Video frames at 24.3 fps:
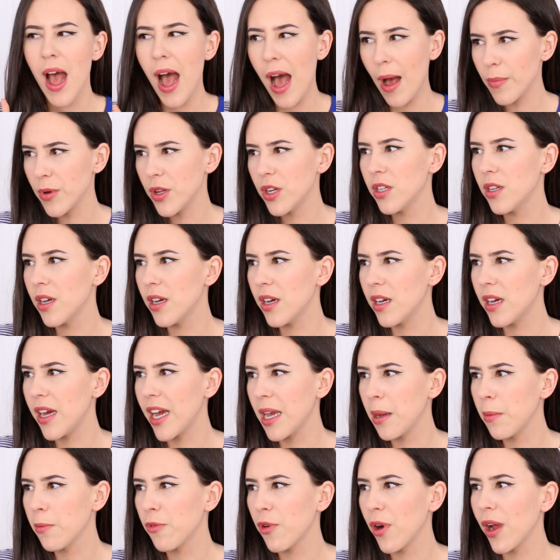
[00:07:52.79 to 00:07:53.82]
I'm going to
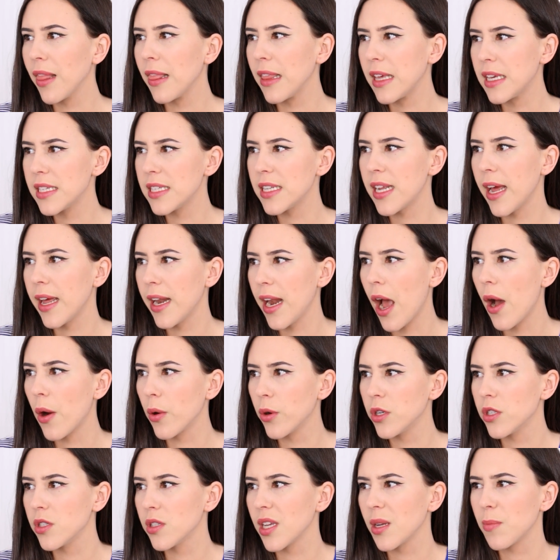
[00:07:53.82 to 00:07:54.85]
aim for at least 10
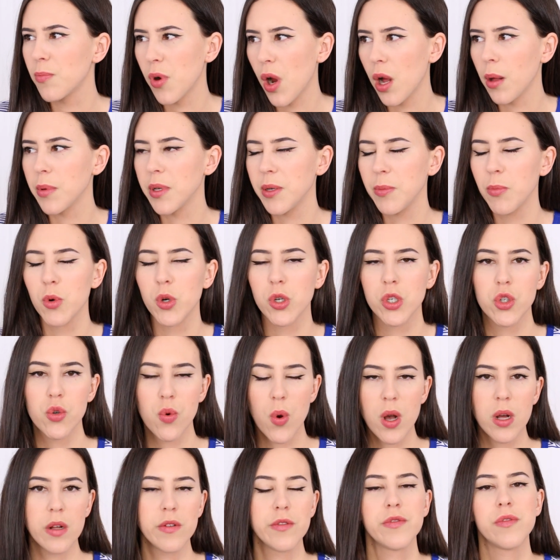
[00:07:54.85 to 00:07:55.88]
hours, like probably more
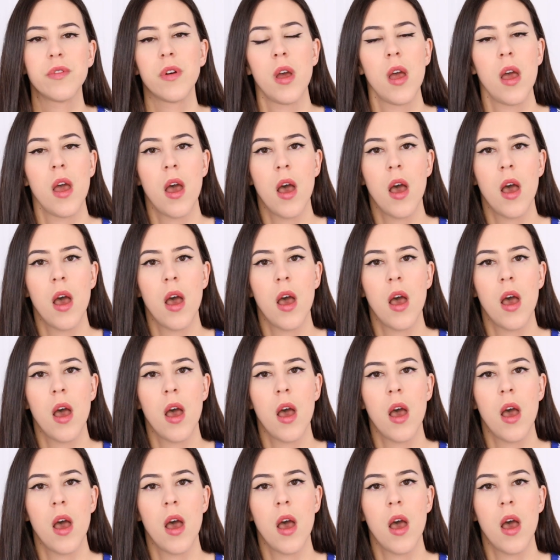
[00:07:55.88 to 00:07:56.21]
12.